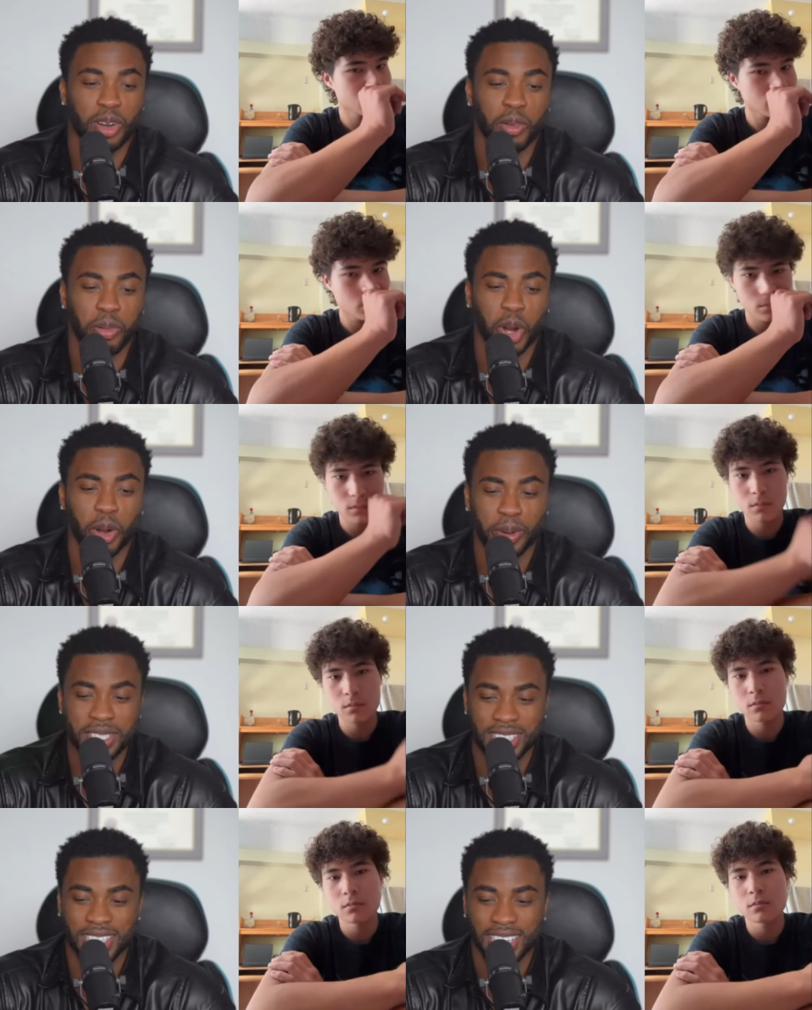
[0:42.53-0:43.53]
Speaker 1: on
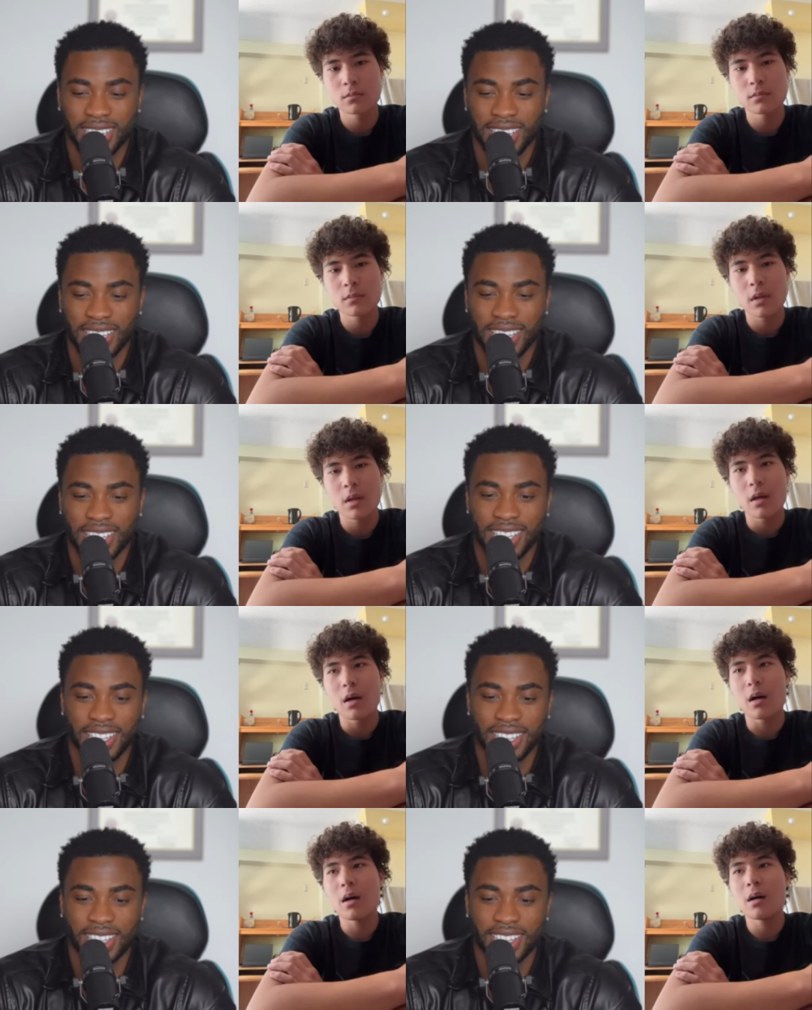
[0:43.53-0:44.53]
purpose?
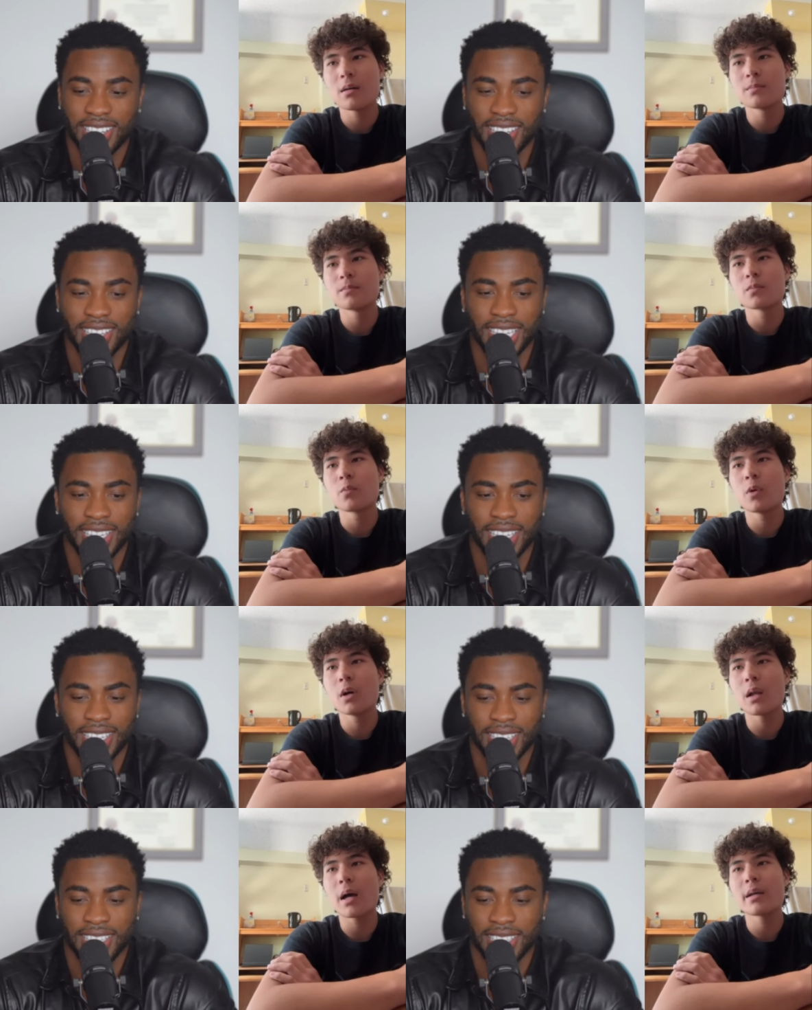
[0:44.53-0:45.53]
Speaker 2: Um.
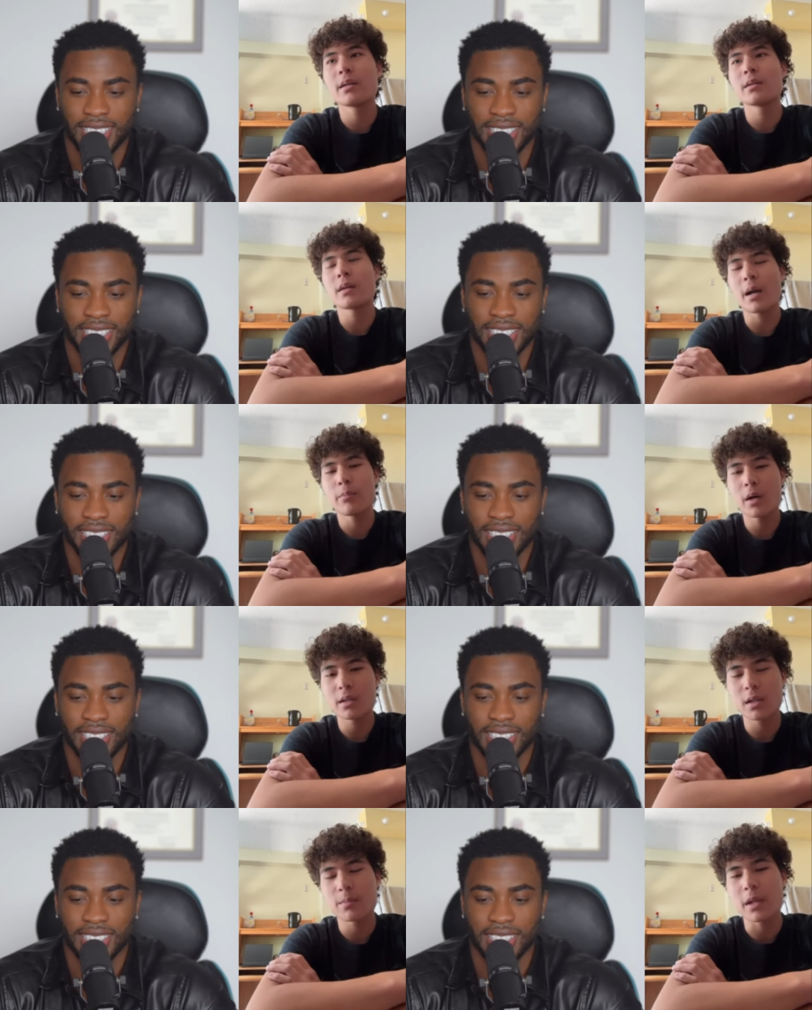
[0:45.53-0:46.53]
Well, I I brought
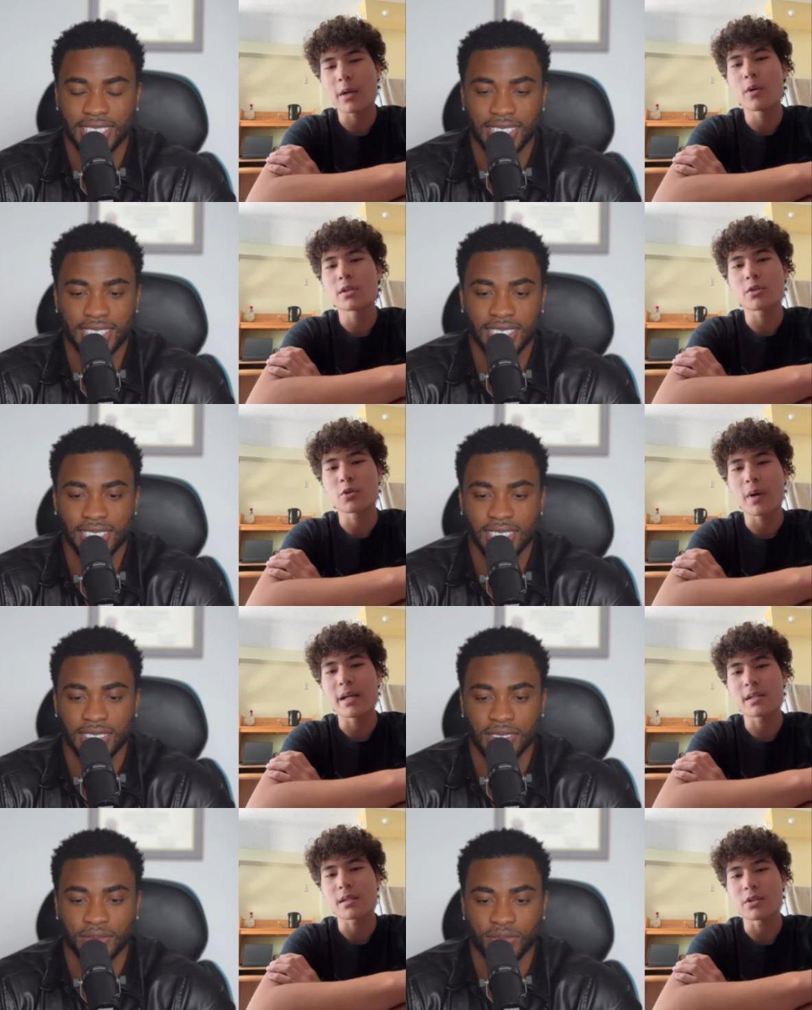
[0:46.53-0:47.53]
it up like once or
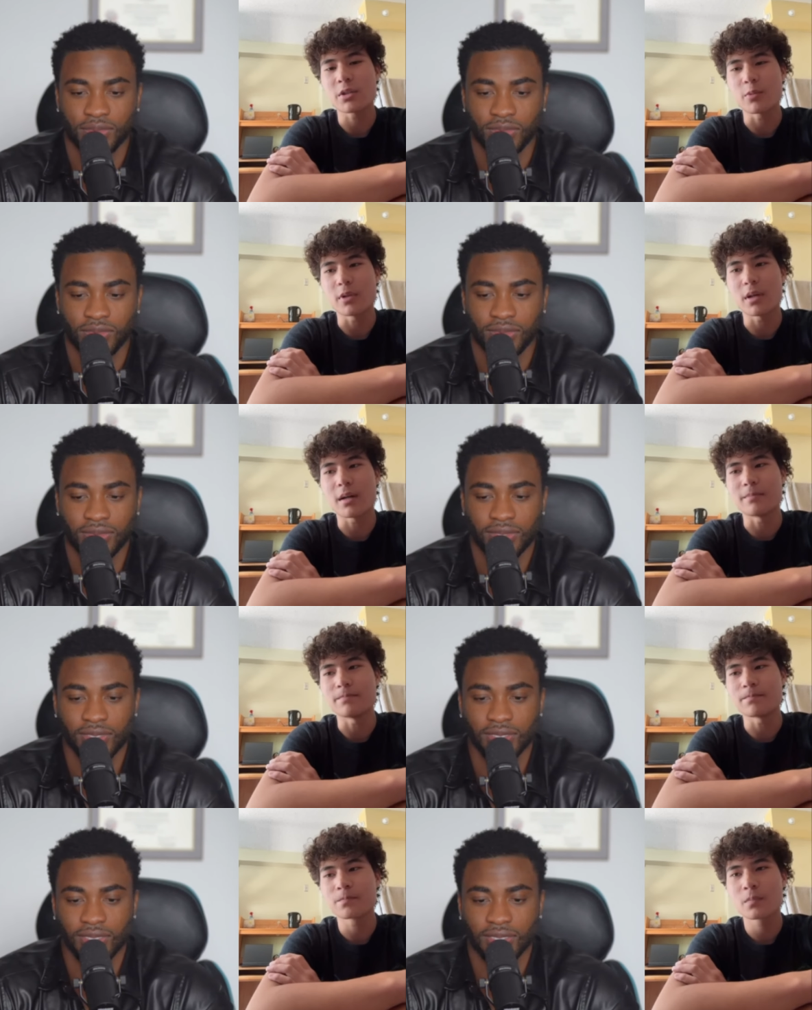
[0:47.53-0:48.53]
twice, and she would
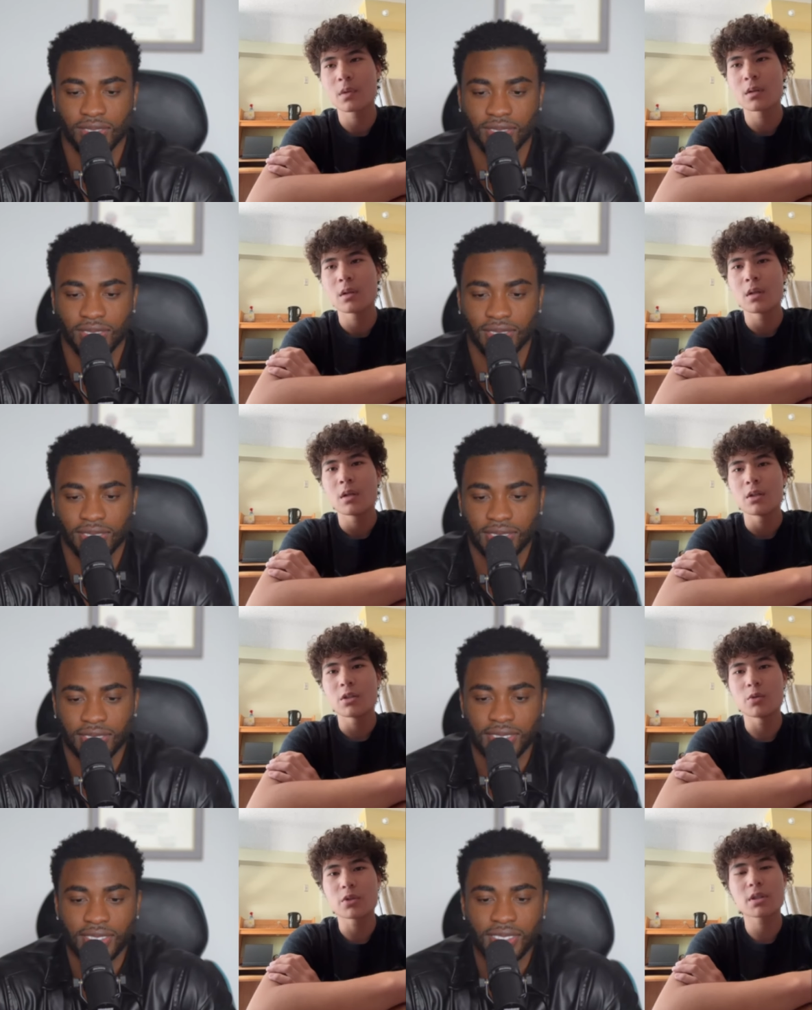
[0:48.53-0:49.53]
um,
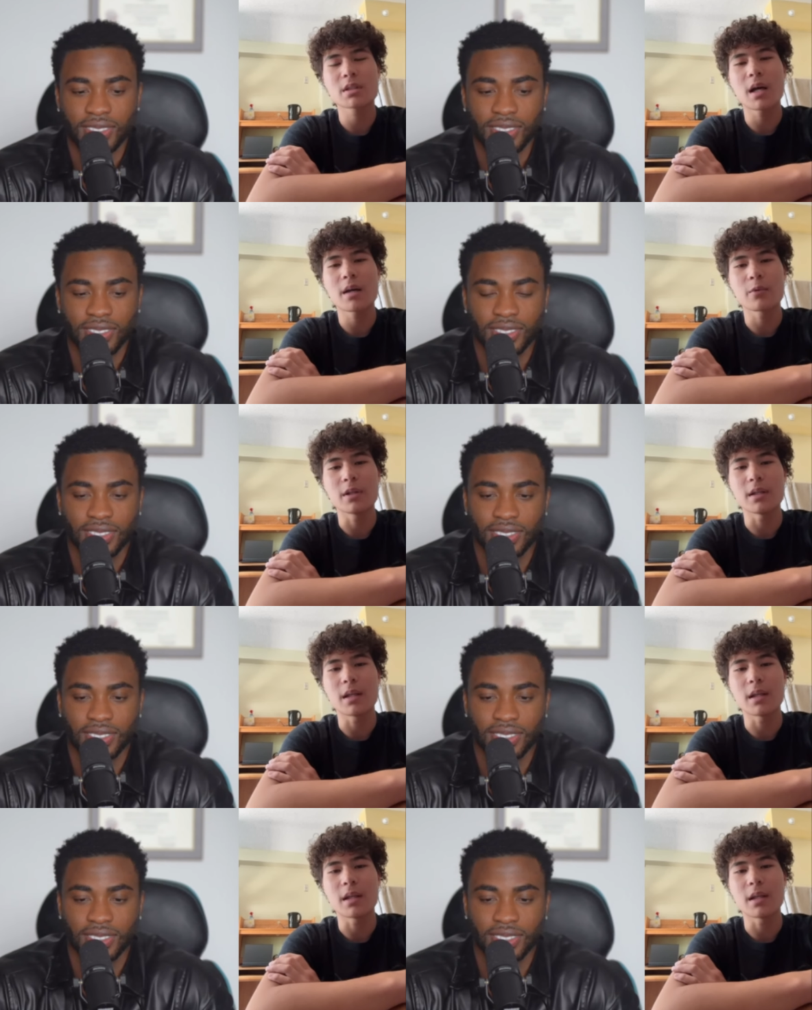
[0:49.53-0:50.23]
she was just not really